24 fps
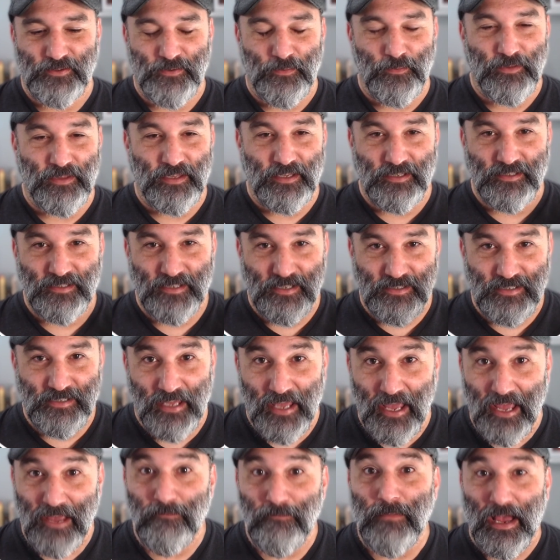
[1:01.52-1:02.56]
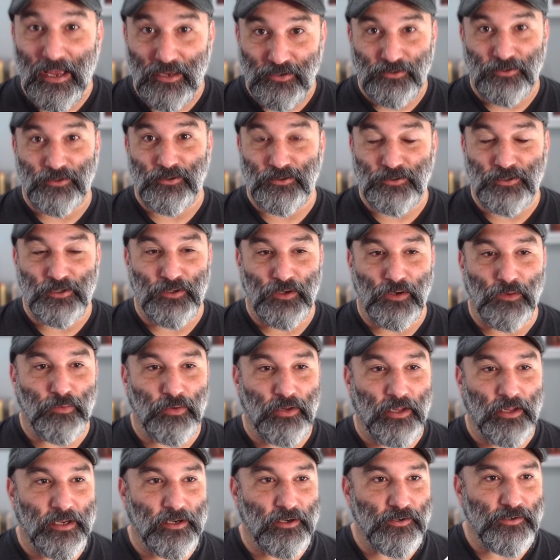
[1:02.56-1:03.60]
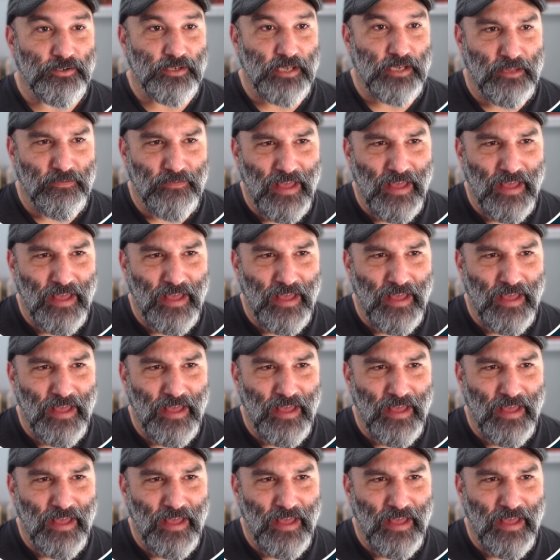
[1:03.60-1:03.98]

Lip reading: some things as a game master to your players.